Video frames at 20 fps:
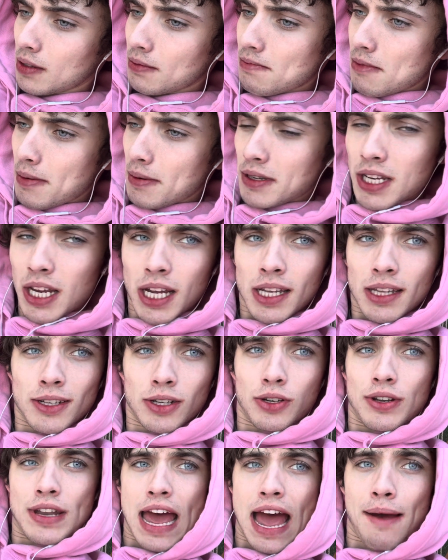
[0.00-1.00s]
maybe take a
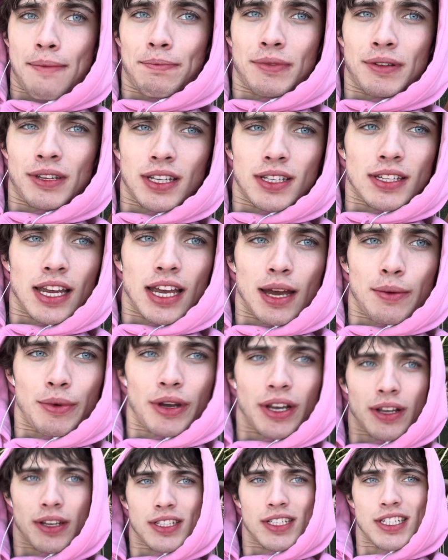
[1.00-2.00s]
little nap in this
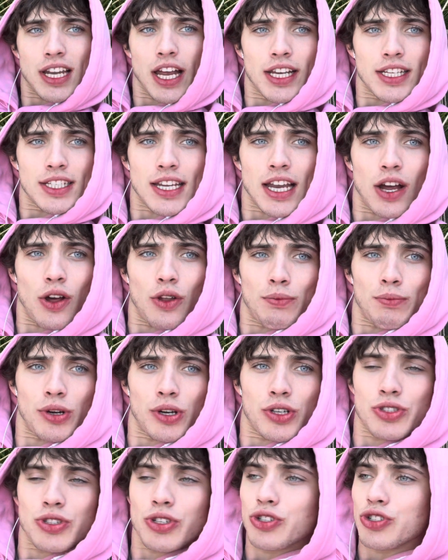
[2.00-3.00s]
hammock. It's nice out,
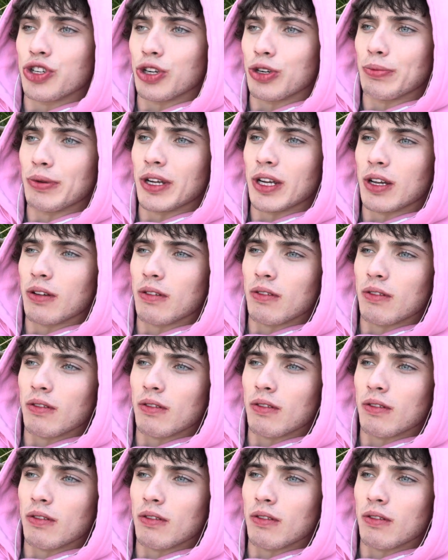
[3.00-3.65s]
birds are chirping.